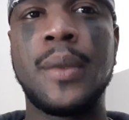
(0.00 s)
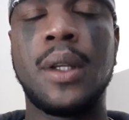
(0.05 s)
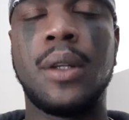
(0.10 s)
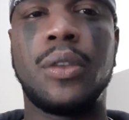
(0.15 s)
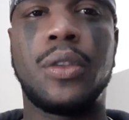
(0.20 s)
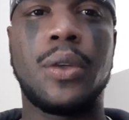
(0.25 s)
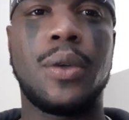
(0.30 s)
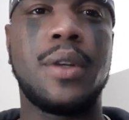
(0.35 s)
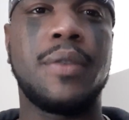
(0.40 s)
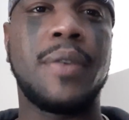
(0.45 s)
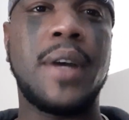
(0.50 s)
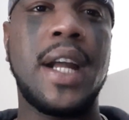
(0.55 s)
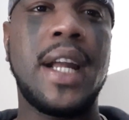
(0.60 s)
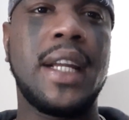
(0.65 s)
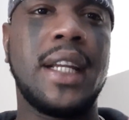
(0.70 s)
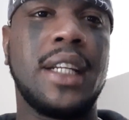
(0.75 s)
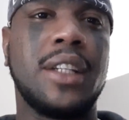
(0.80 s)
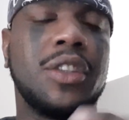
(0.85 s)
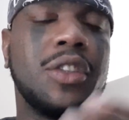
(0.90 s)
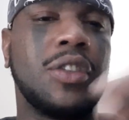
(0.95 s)
So if I
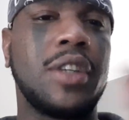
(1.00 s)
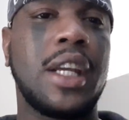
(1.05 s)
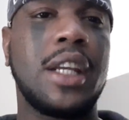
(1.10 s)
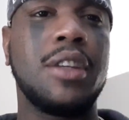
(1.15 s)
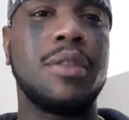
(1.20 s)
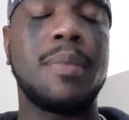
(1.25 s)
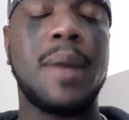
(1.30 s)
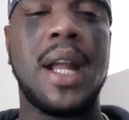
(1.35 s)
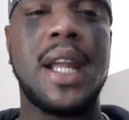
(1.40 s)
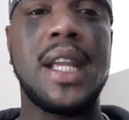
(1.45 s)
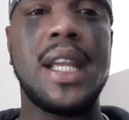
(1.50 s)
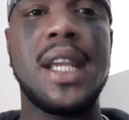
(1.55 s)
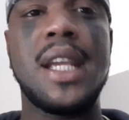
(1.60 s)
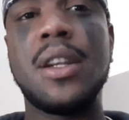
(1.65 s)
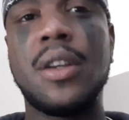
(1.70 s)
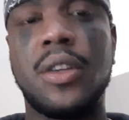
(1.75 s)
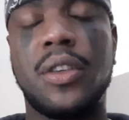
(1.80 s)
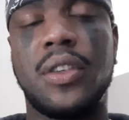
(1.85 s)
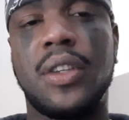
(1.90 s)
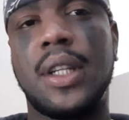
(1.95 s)
exchange my
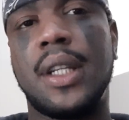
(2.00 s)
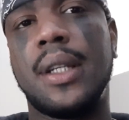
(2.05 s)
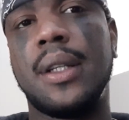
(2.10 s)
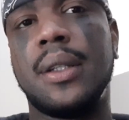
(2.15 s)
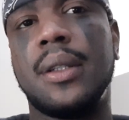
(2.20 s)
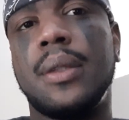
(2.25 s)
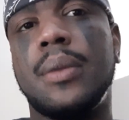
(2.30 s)
energy,